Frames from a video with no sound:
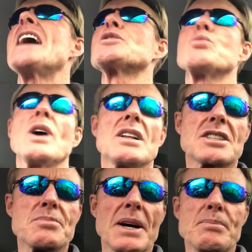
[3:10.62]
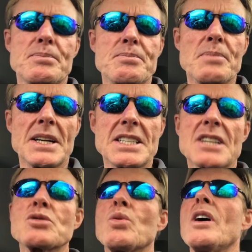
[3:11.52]
as well as my my
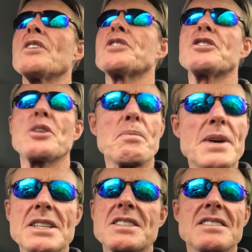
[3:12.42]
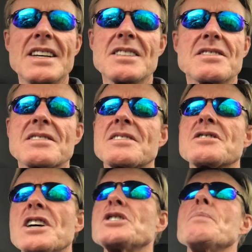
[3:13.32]
dust walls. It's a it's it's
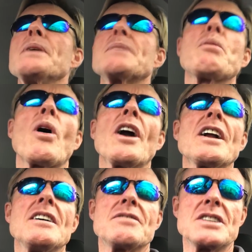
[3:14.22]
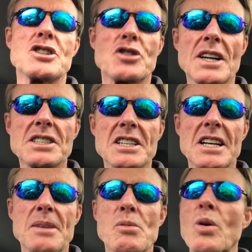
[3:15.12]
such a big part of construction
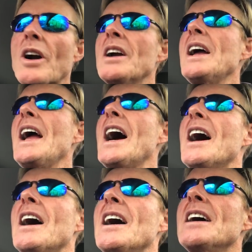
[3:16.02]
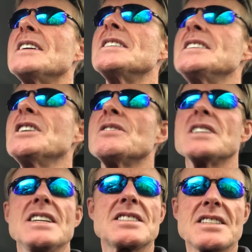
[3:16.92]
anymore. Uh, you know,
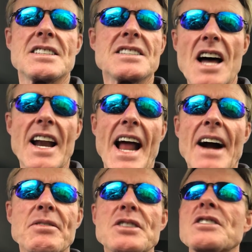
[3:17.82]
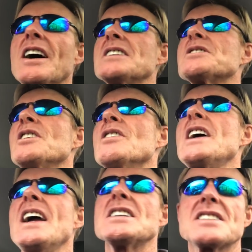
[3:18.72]
it, it's it's not an afterthought. So
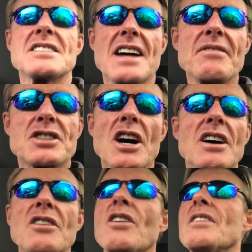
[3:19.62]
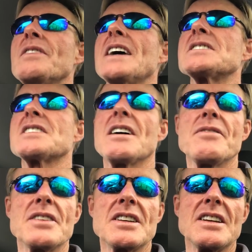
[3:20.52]
since I've done all of that
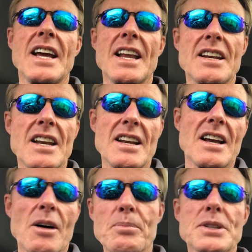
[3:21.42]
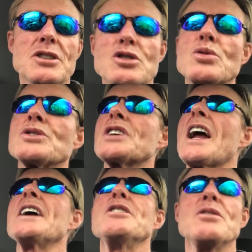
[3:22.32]
stuff, and and I'll put the tools that
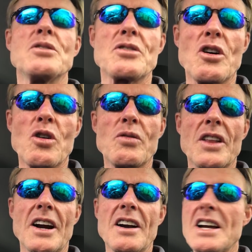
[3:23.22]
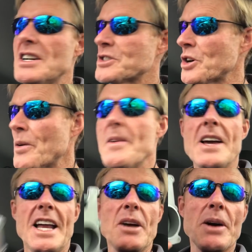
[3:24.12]
I use over there. So
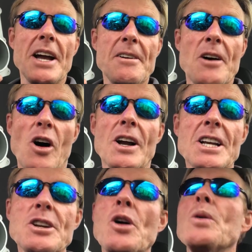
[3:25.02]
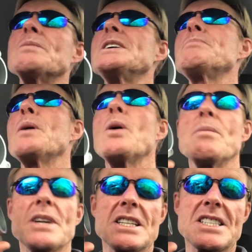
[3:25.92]
anyway, on into Home Depot.
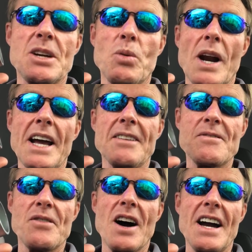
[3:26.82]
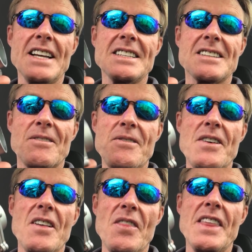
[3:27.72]
I'm going to see what I can find to
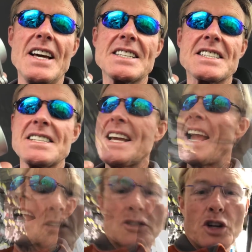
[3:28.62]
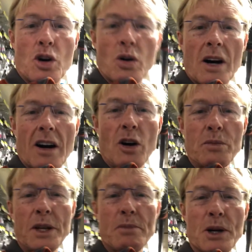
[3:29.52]
fit this. So uh, Home
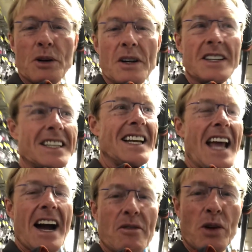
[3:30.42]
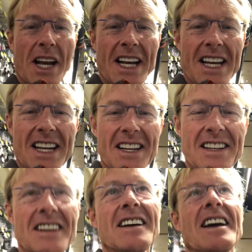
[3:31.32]
Depot didn't have what I
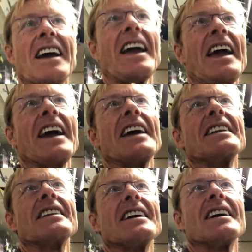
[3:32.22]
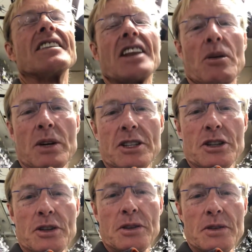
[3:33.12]
needed, and uh, then I went
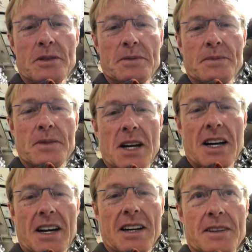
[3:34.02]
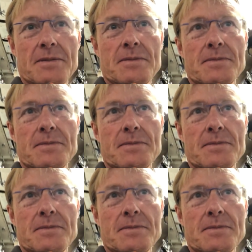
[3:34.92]
to uh,